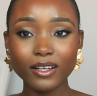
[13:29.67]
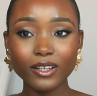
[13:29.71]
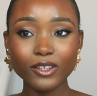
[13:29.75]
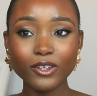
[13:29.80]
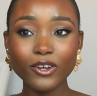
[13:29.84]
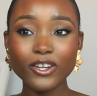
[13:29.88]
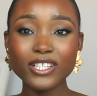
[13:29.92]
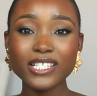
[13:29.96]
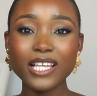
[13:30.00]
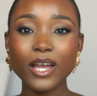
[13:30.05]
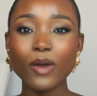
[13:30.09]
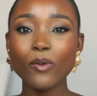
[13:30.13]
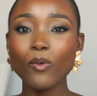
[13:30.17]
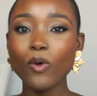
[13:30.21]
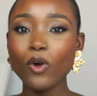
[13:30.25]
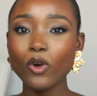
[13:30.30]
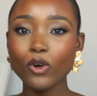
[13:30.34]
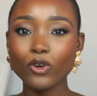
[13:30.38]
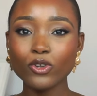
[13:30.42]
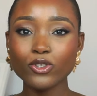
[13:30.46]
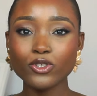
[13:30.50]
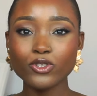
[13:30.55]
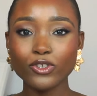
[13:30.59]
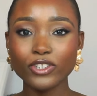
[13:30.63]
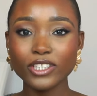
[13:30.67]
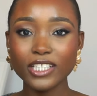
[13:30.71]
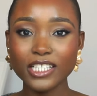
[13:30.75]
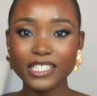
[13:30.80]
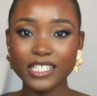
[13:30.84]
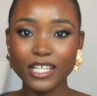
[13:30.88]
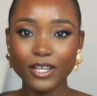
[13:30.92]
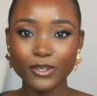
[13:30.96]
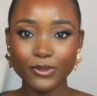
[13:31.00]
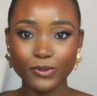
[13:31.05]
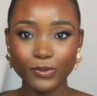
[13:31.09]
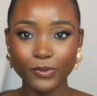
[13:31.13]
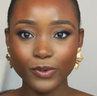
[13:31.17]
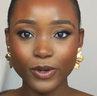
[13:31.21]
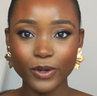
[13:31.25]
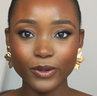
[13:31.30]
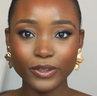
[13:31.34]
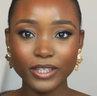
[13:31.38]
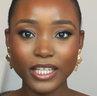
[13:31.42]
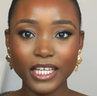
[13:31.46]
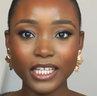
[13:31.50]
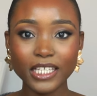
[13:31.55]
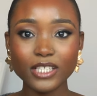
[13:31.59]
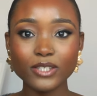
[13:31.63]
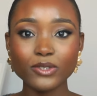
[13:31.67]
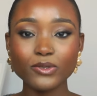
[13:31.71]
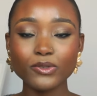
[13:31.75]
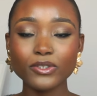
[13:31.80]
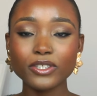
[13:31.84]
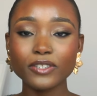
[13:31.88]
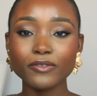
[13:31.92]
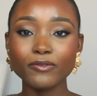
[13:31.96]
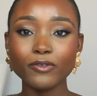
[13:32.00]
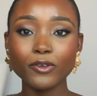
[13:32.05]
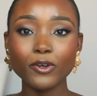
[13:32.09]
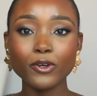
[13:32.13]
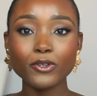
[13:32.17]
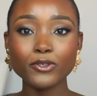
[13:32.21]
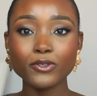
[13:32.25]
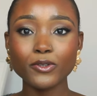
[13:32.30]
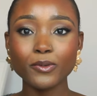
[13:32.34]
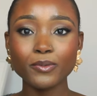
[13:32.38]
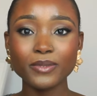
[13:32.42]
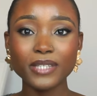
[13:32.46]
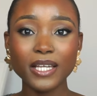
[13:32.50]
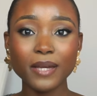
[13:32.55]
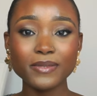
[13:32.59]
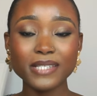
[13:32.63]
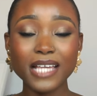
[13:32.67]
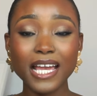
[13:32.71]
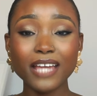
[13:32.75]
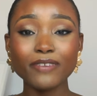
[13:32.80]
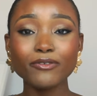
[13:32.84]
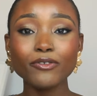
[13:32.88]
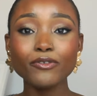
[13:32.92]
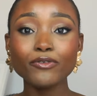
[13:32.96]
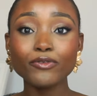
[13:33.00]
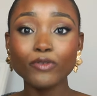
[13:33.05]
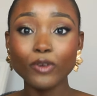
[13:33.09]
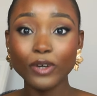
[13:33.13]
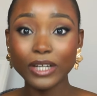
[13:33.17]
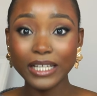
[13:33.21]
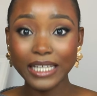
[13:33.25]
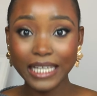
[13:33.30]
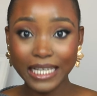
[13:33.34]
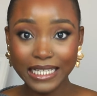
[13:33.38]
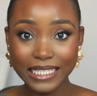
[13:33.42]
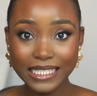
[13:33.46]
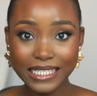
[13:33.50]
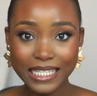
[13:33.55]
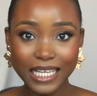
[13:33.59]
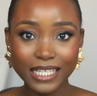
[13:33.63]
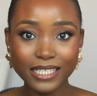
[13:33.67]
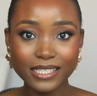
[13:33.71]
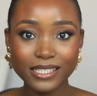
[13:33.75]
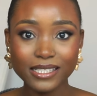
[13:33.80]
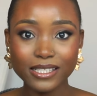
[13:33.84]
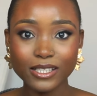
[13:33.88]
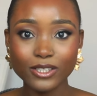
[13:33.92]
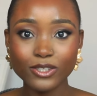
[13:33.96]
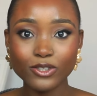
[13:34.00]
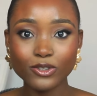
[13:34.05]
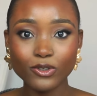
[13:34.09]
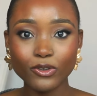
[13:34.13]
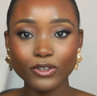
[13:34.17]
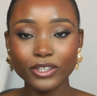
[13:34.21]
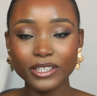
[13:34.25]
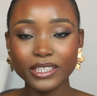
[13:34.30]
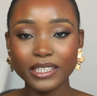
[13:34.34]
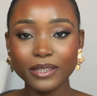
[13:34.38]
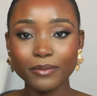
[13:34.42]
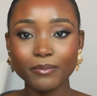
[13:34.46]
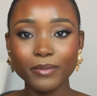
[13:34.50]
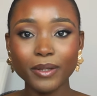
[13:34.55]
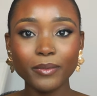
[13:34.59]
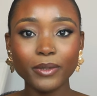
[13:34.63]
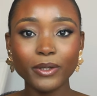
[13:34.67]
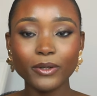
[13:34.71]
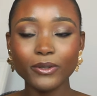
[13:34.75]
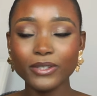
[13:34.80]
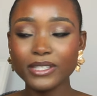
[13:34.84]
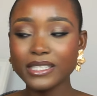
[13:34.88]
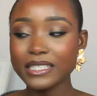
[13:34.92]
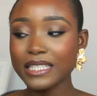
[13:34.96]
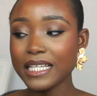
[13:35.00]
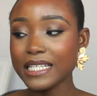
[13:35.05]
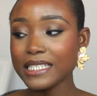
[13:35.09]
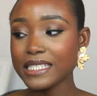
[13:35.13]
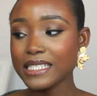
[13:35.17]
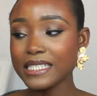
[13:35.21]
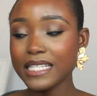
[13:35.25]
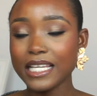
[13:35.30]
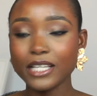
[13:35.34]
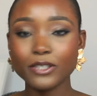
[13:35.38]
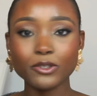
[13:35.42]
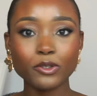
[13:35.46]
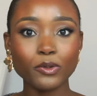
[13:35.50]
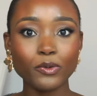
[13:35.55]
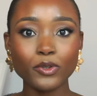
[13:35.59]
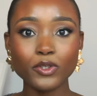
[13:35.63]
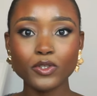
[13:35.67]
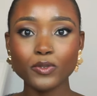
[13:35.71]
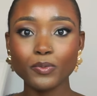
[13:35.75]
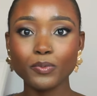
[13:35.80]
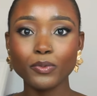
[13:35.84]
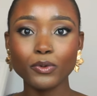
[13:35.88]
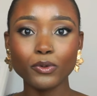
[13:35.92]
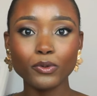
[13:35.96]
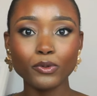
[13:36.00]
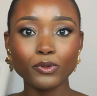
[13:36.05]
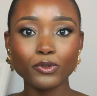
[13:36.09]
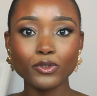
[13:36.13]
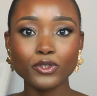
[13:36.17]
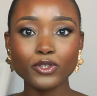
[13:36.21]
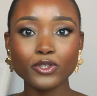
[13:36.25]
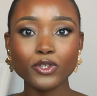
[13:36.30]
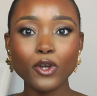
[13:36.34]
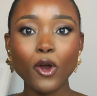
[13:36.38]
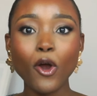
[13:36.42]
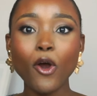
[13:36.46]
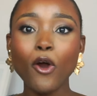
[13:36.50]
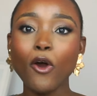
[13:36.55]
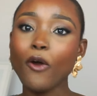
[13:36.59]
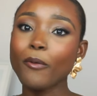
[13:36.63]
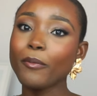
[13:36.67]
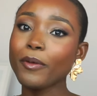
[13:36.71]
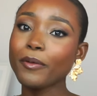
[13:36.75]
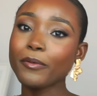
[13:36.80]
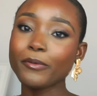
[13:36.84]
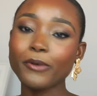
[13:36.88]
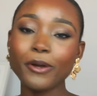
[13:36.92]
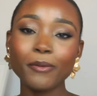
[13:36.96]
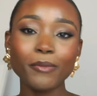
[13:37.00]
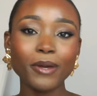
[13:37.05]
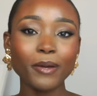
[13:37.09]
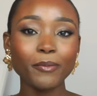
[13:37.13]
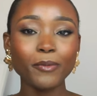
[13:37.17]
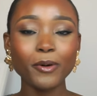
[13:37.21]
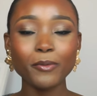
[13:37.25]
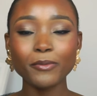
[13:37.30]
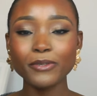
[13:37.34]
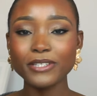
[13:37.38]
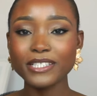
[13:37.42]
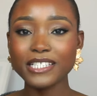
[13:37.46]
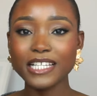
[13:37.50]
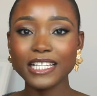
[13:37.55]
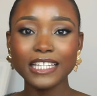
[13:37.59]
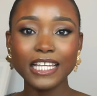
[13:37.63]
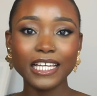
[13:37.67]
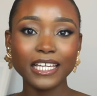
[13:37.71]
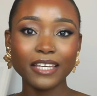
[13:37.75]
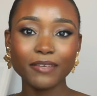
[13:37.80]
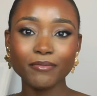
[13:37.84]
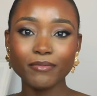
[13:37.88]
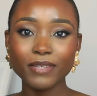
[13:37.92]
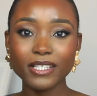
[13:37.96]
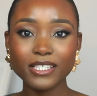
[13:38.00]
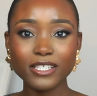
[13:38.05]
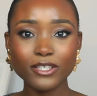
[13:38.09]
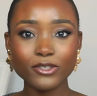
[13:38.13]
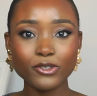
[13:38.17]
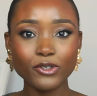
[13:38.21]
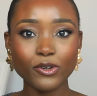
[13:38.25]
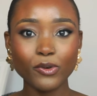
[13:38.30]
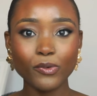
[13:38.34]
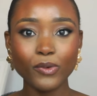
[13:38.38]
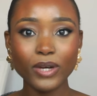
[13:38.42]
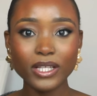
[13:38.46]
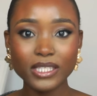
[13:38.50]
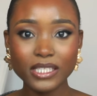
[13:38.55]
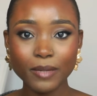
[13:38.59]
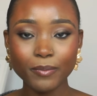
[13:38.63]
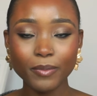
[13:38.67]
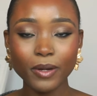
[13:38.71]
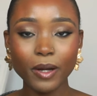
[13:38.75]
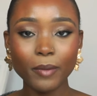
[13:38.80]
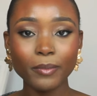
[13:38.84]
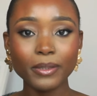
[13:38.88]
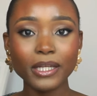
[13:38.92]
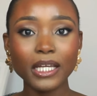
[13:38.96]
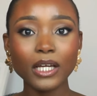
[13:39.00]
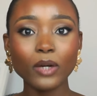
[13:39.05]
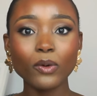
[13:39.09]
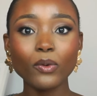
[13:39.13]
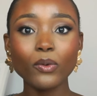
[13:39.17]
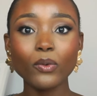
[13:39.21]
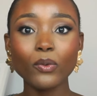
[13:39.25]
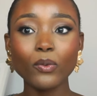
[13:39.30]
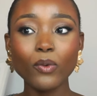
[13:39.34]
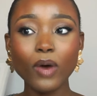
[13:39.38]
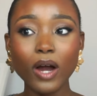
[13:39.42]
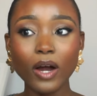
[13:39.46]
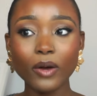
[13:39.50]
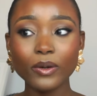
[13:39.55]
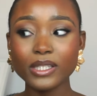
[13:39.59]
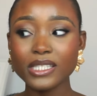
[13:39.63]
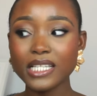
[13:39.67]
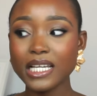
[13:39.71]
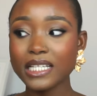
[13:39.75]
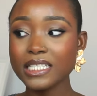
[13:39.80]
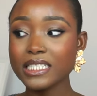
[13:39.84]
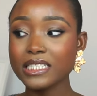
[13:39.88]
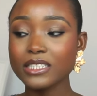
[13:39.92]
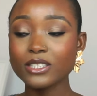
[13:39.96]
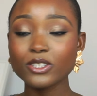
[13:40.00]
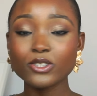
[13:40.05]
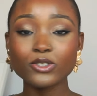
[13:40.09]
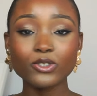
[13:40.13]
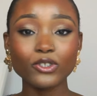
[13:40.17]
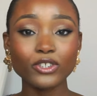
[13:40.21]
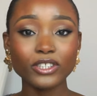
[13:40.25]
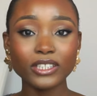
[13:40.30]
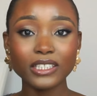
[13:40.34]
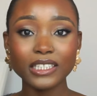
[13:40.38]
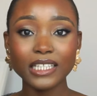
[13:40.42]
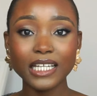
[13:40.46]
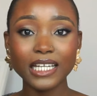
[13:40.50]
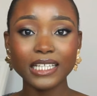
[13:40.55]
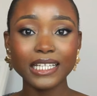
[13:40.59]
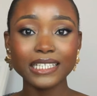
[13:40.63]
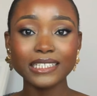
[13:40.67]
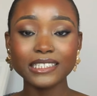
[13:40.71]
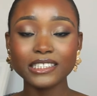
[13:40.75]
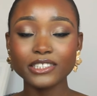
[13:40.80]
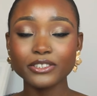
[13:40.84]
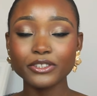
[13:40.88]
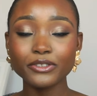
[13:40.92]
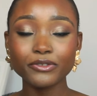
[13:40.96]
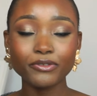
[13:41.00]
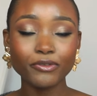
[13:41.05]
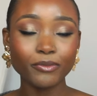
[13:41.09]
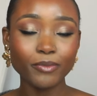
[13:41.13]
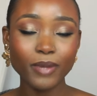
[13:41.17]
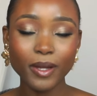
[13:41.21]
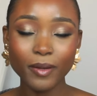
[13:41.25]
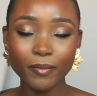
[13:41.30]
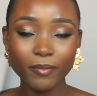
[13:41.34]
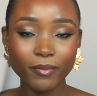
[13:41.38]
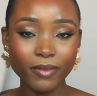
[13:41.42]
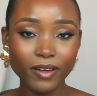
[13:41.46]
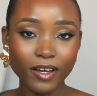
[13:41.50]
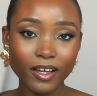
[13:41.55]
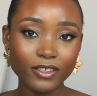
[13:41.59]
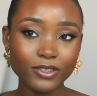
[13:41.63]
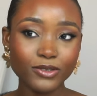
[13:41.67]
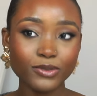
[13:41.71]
because I work on Sundays as well, like, it's so difficult sometimes. I even forget that it's a Sunday, maybe until I see, like, someone's post, or maybe when my mom would send, like, a message on WhatsApp, I'd be like, oh wow, it's actually Sunday and I didn't remember.